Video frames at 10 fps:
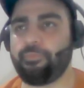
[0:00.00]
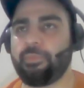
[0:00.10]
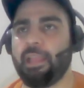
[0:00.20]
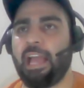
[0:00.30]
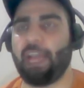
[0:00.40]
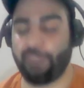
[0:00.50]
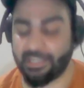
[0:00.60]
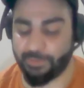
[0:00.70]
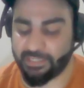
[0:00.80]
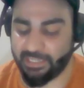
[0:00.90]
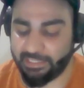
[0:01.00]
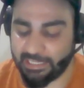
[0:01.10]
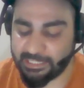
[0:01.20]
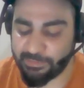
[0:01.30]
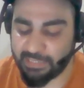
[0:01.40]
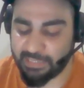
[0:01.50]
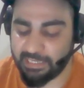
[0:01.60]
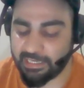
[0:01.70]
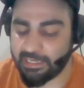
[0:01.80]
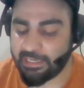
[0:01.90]
F of x basically tells me that
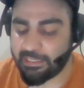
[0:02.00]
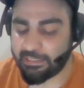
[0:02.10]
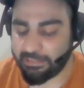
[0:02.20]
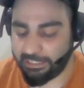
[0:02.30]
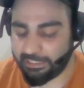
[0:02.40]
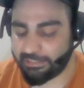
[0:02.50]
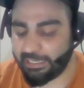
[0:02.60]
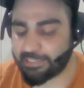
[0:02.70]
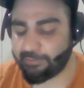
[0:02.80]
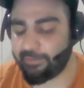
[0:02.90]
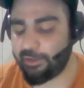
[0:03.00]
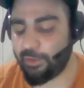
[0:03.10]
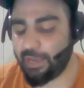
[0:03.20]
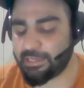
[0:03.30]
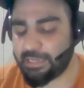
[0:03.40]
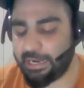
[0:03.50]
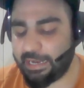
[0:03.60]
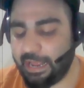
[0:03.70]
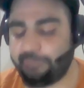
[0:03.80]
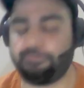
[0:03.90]
it will take some value x and
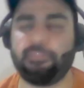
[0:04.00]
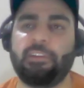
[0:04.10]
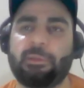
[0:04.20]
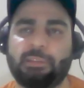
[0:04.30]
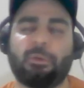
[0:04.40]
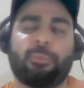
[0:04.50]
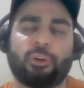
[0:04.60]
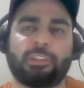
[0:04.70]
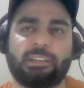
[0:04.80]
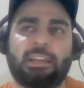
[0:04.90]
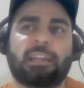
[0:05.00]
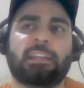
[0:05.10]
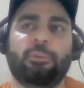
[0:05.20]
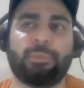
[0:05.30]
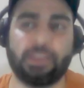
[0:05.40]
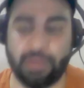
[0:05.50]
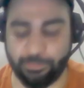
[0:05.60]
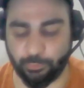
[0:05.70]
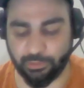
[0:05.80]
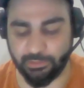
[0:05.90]
f will somehow process it and it will give me some
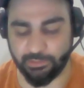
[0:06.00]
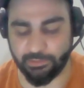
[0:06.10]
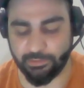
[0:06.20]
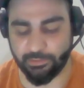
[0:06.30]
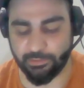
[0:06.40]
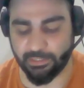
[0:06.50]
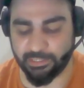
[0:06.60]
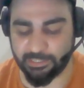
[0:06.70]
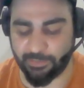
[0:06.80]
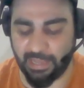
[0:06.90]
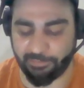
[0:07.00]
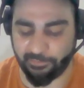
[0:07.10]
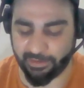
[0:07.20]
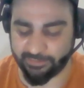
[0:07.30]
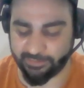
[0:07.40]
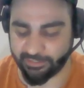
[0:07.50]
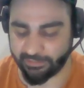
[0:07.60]
input. Okay, this is my f of x function.